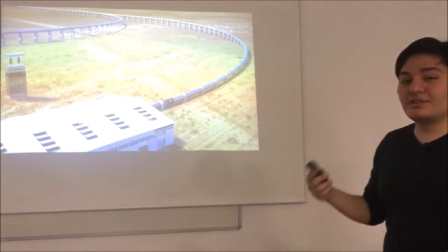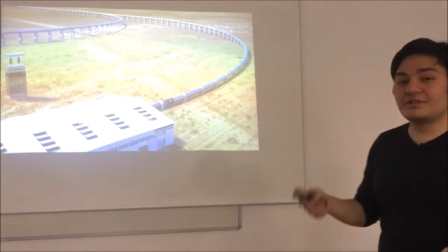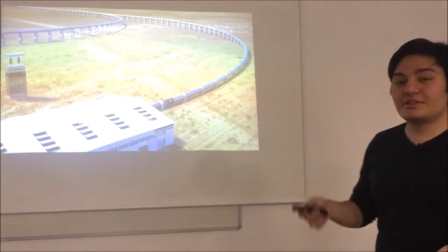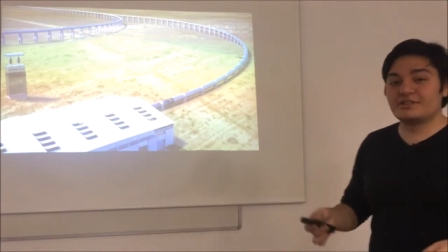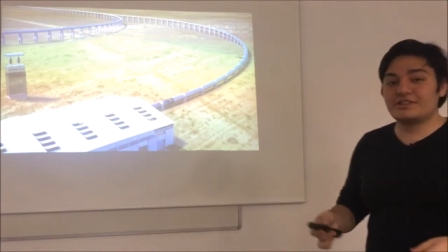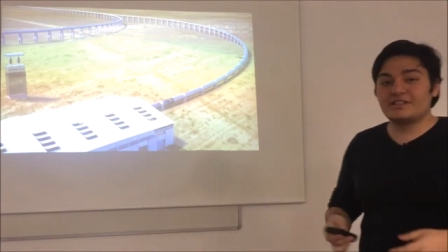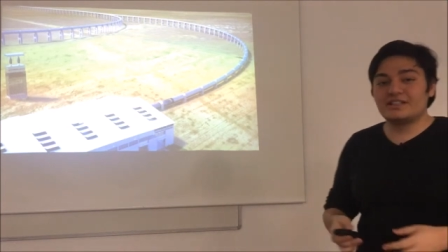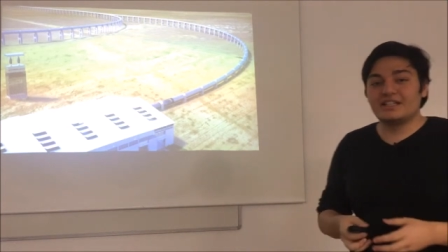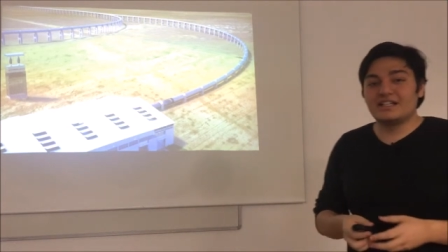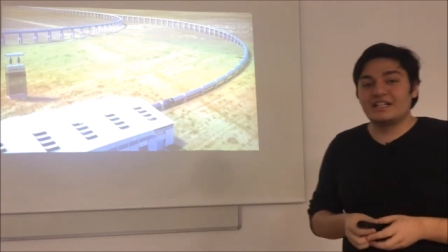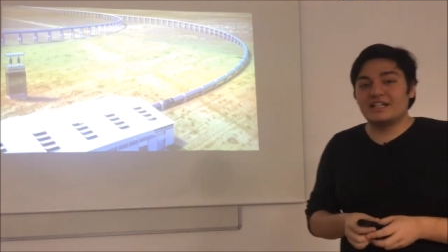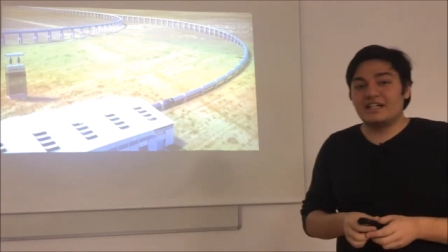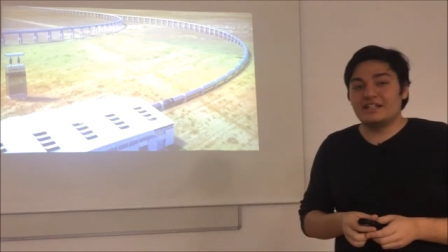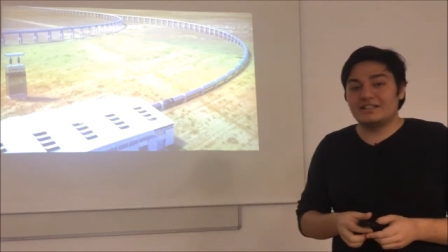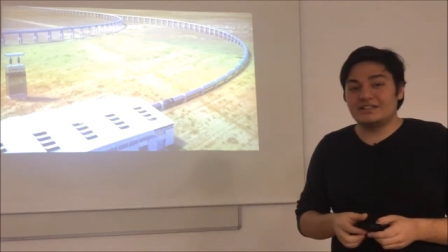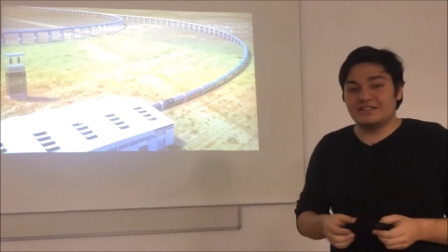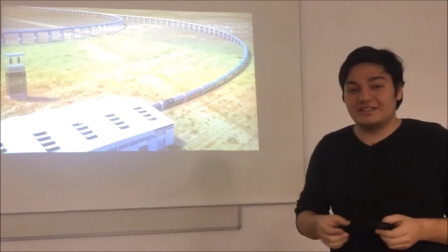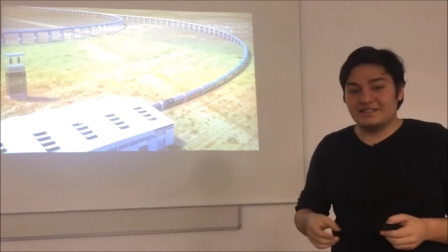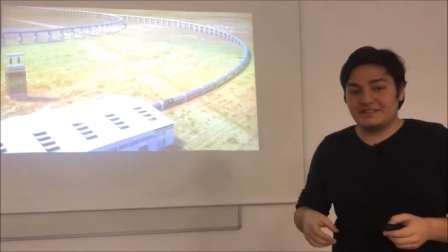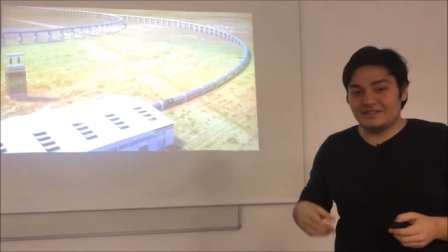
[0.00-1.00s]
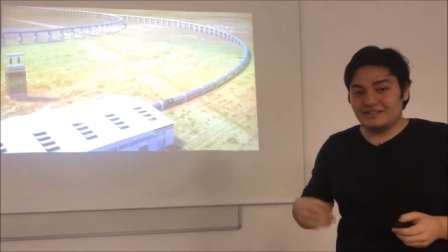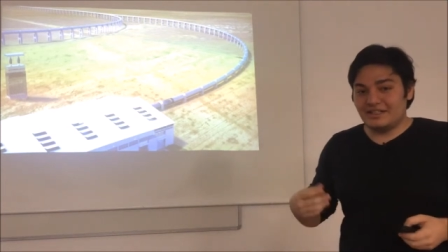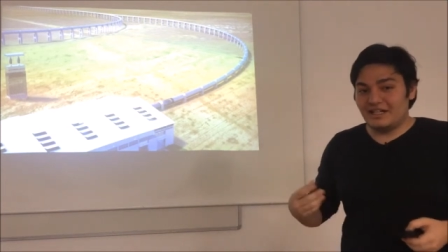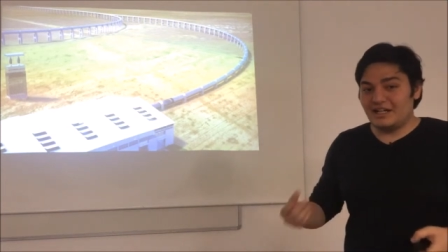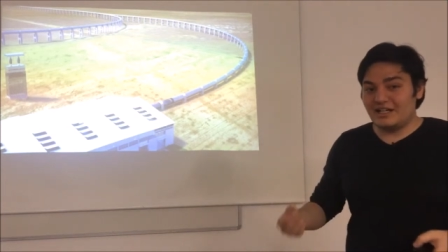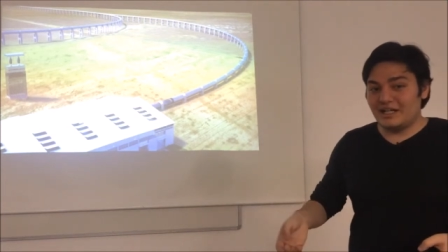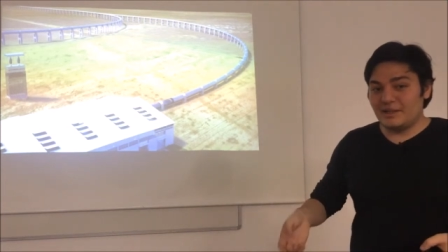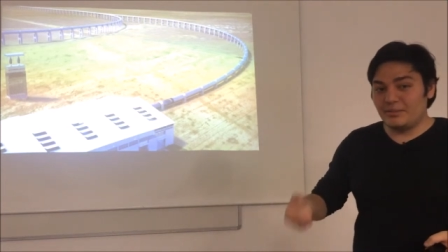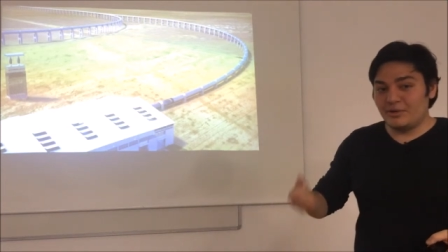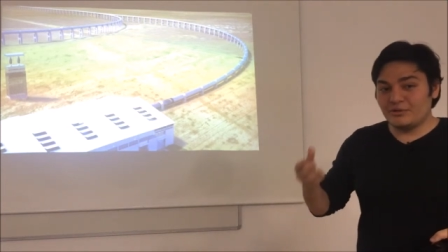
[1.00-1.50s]
built
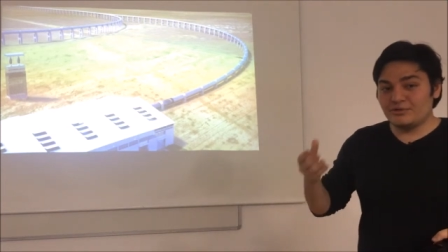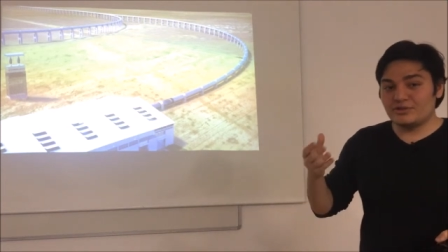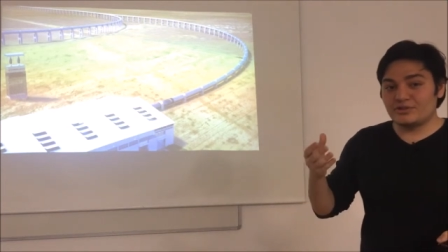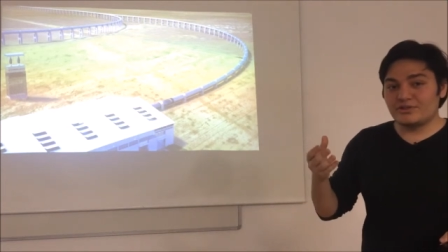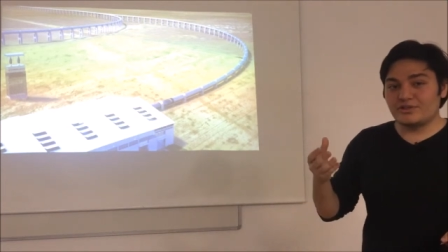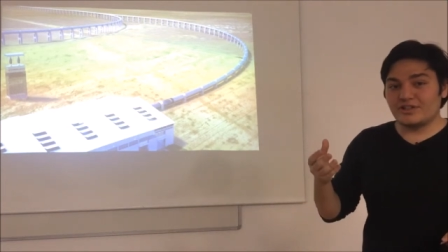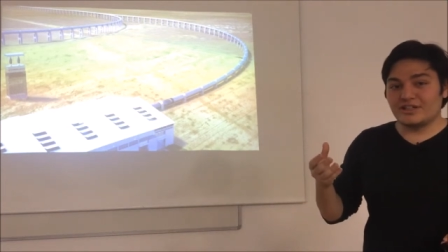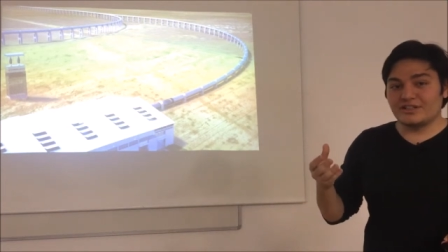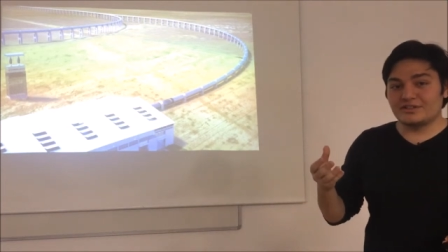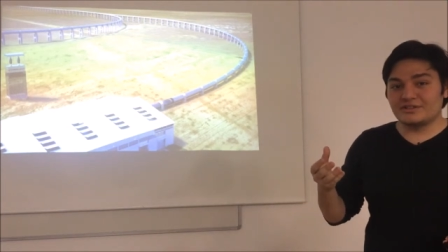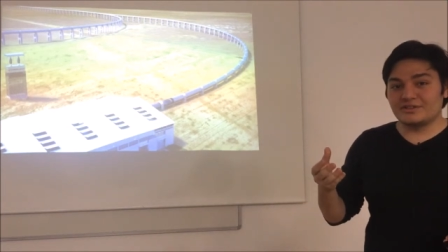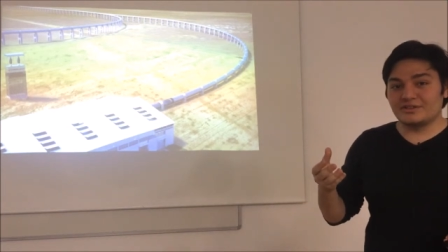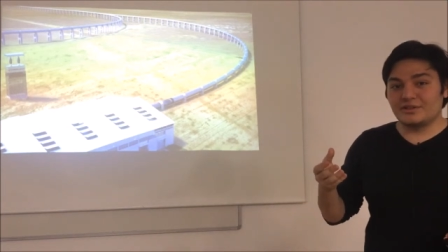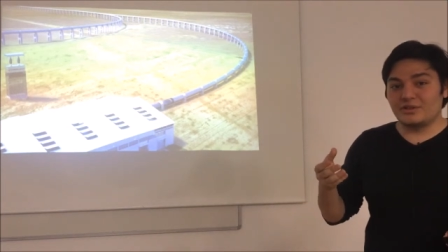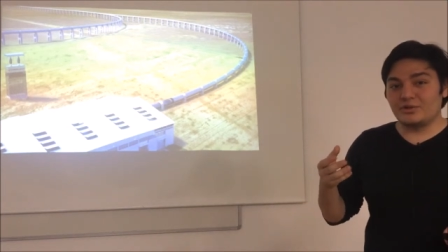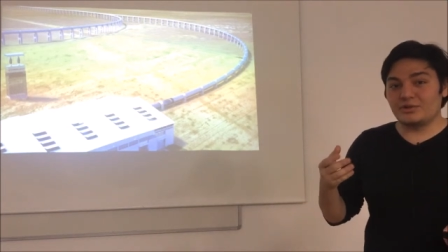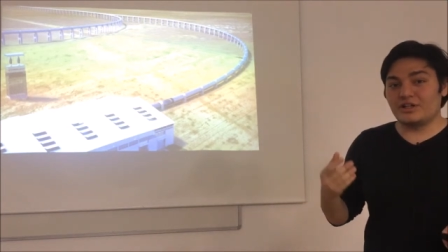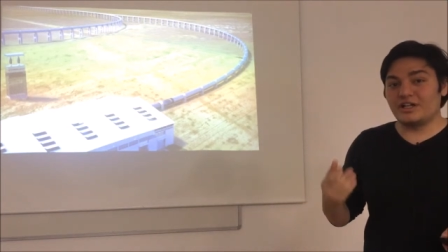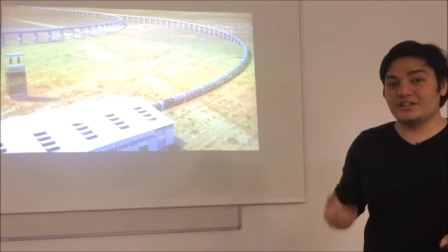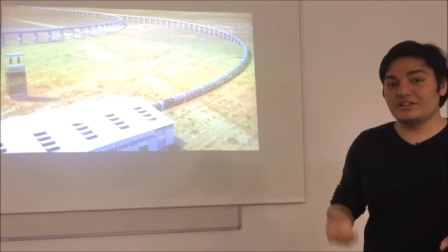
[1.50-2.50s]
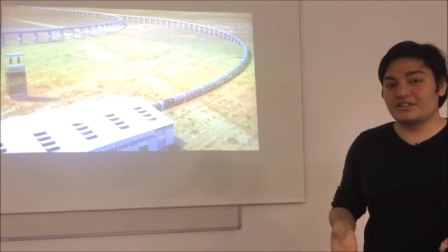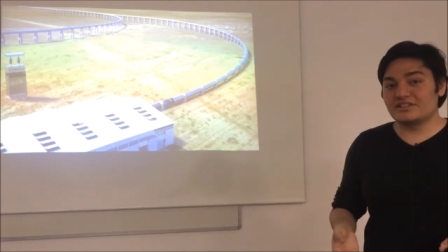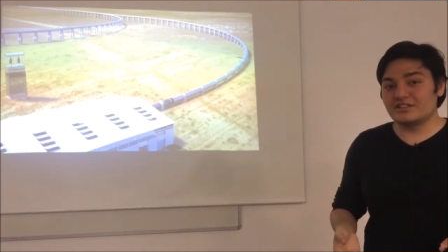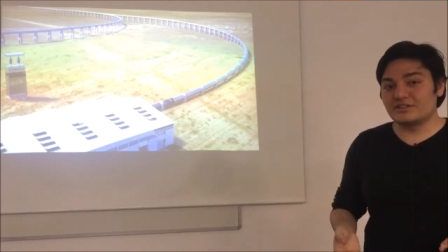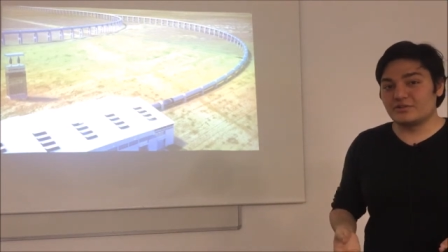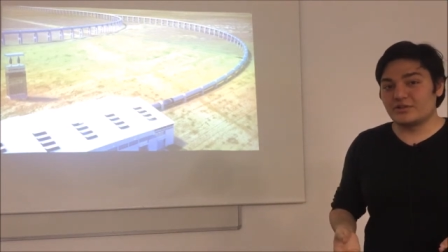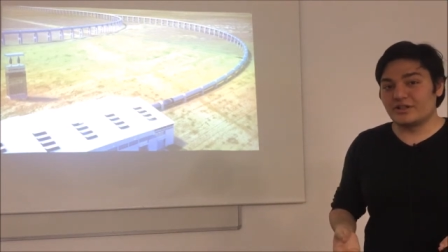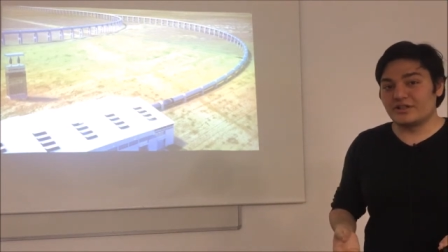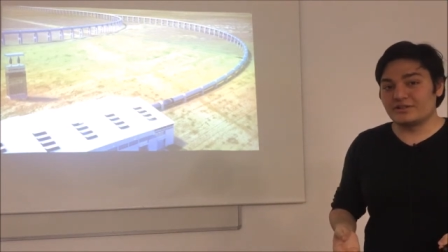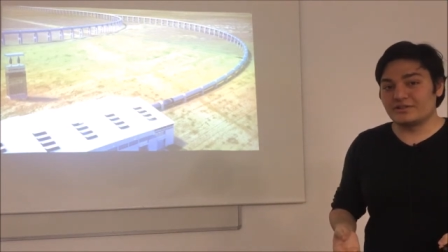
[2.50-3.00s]
above the ground or under the
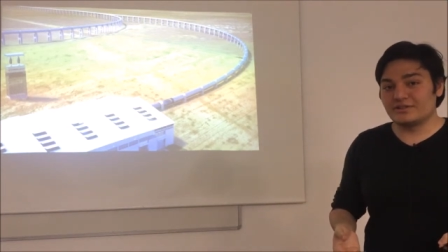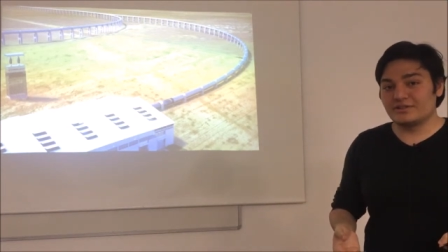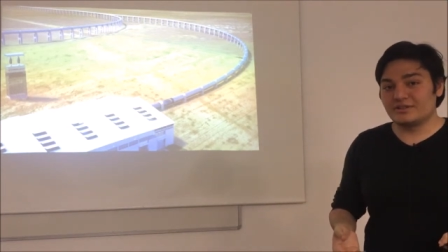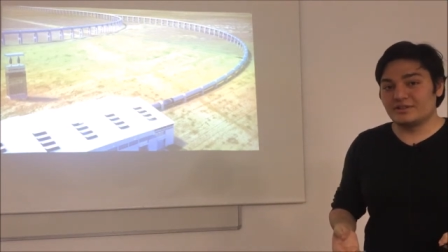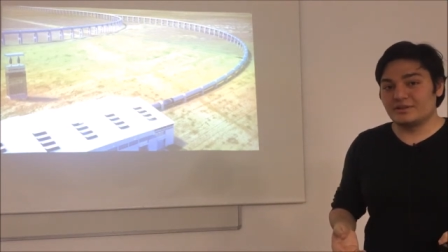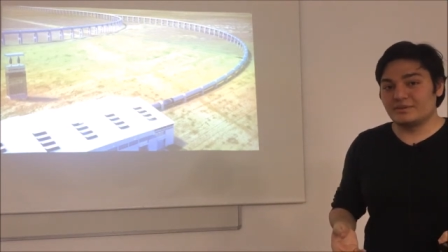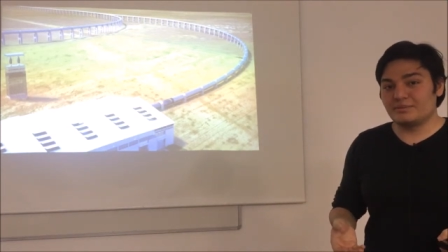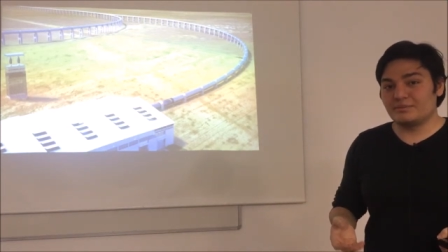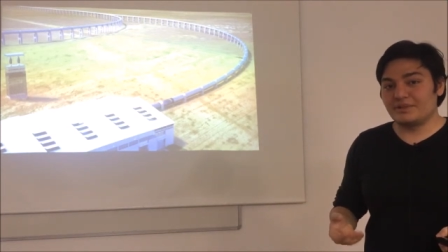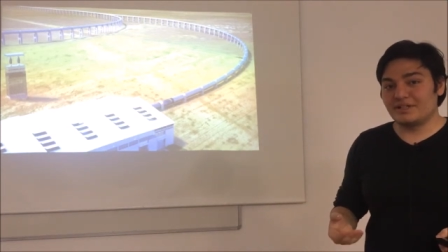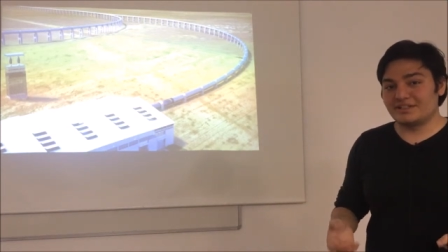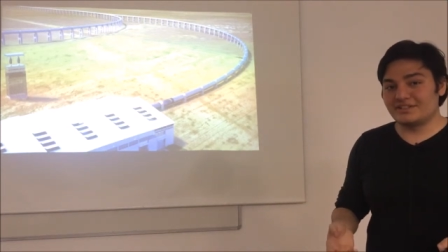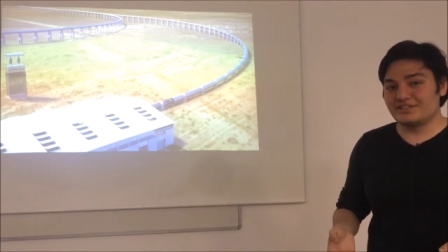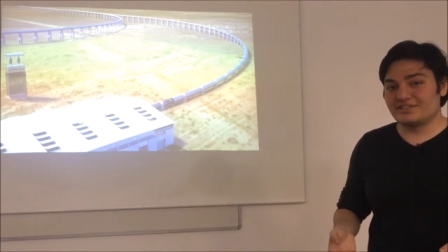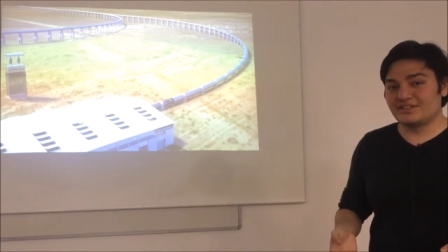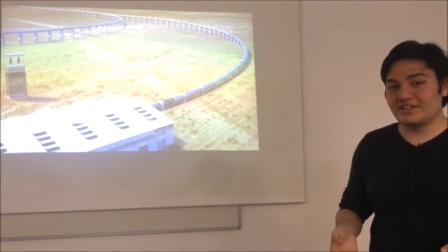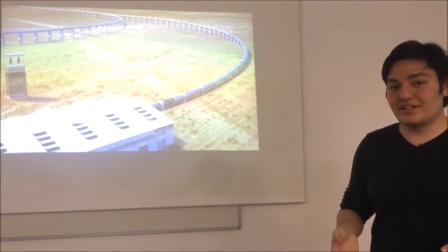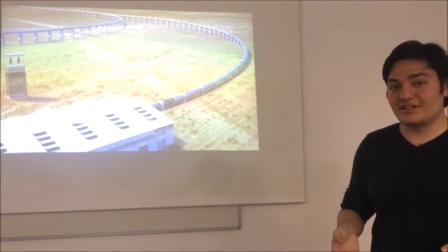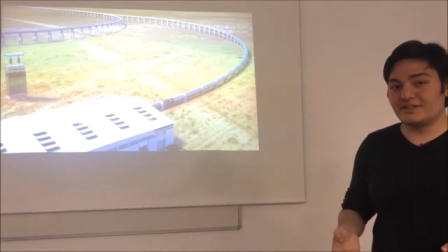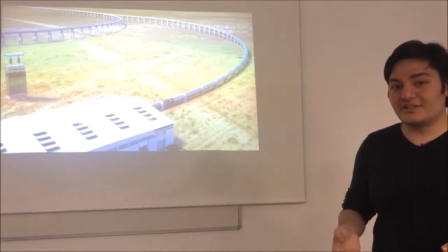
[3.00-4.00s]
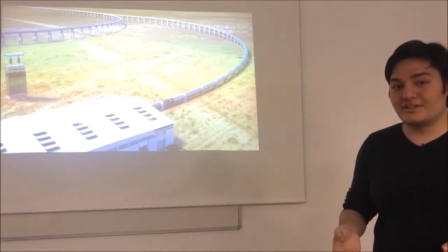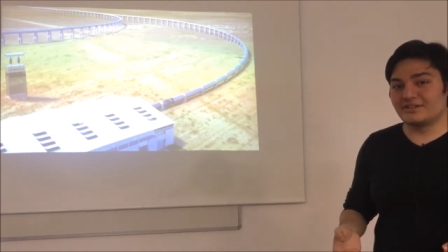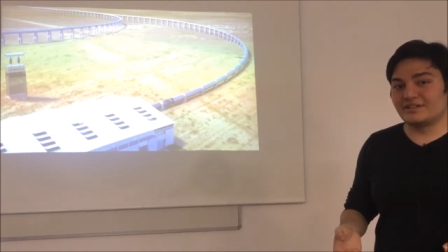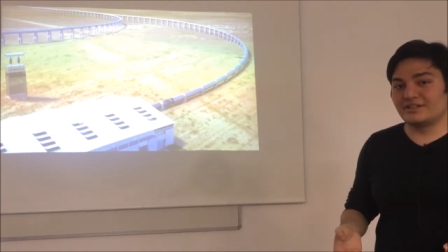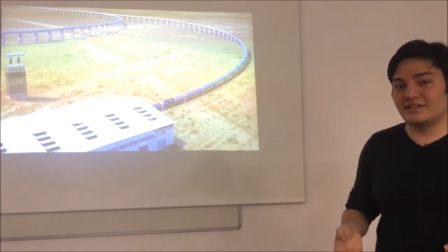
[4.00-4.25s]
ground by design.